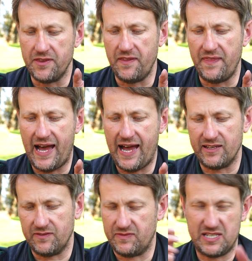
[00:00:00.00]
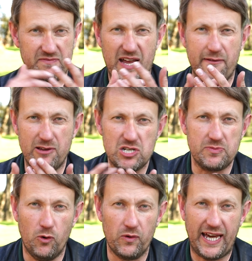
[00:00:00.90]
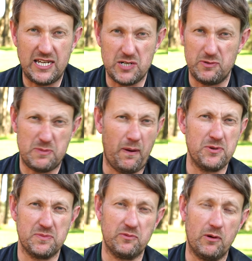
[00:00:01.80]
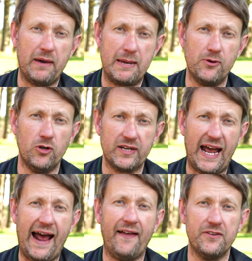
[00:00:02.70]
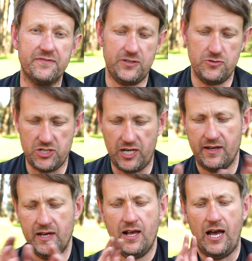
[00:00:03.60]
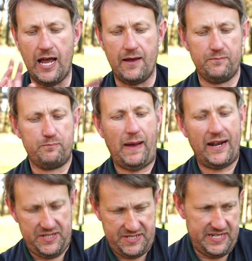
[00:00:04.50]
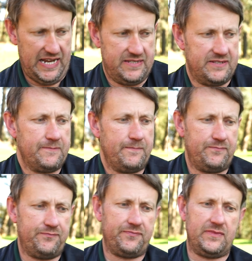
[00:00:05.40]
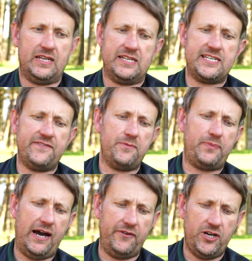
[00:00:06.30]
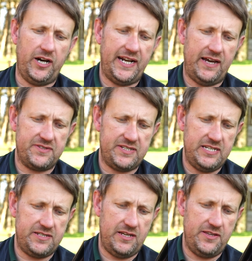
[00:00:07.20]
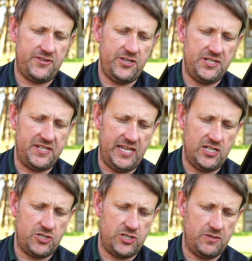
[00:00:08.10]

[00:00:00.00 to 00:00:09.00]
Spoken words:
than that, there's various small gauges, which is probably something we'll maybe look at the future. Balance test, 7 pound 9 ounces, 30-inch.